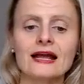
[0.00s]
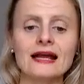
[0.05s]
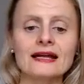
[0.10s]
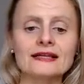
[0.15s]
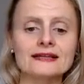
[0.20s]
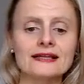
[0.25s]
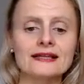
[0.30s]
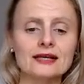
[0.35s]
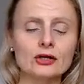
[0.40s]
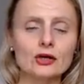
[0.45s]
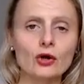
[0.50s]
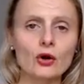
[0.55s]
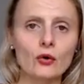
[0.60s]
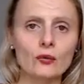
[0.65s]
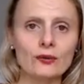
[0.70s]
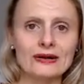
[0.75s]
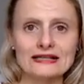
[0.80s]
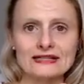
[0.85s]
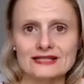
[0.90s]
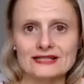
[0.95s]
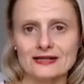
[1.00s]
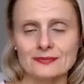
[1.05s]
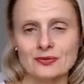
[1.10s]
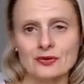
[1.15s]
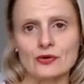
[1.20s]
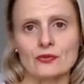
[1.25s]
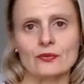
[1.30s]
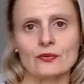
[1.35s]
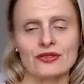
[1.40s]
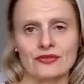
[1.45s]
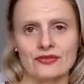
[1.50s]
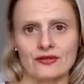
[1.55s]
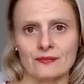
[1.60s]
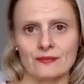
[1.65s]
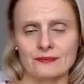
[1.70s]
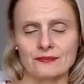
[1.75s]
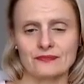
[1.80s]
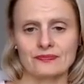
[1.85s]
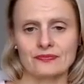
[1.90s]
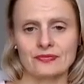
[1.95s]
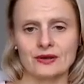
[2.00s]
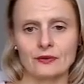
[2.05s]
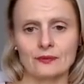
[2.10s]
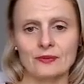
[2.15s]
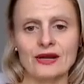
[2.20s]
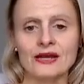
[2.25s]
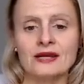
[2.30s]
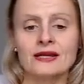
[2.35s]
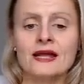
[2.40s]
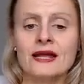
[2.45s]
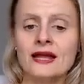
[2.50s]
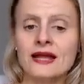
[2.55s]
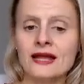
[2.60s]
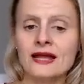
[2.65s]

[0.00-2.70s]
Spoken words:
and then going deeper with them, right?